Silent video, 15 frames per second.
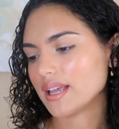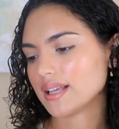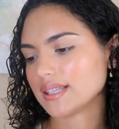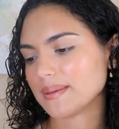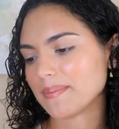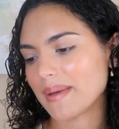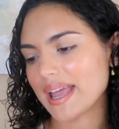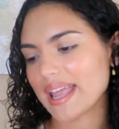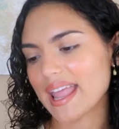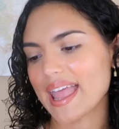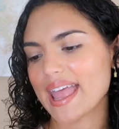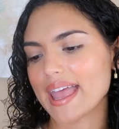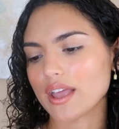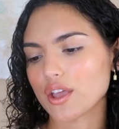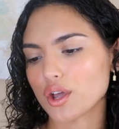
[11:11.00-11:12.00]
isn't my
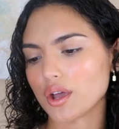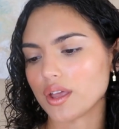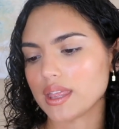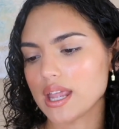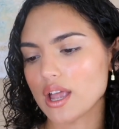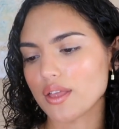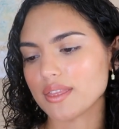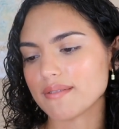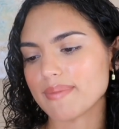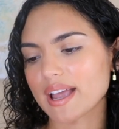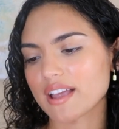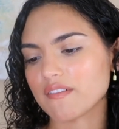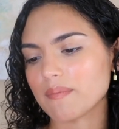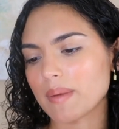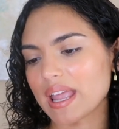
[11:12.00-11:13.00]
hair curling on the
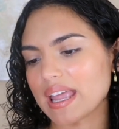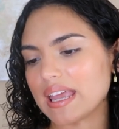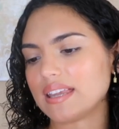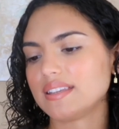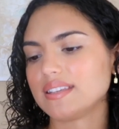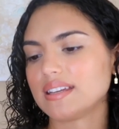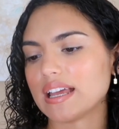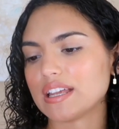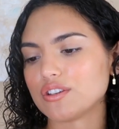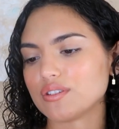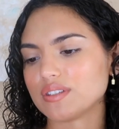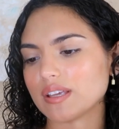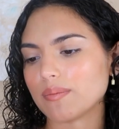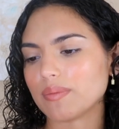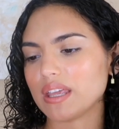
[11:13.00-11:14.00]
back of my head? Did I do
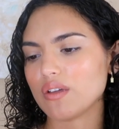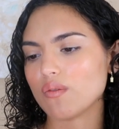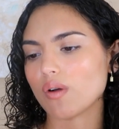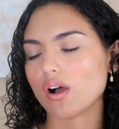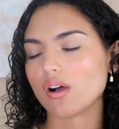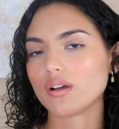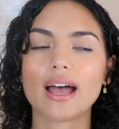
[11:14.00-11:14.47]
something wrong?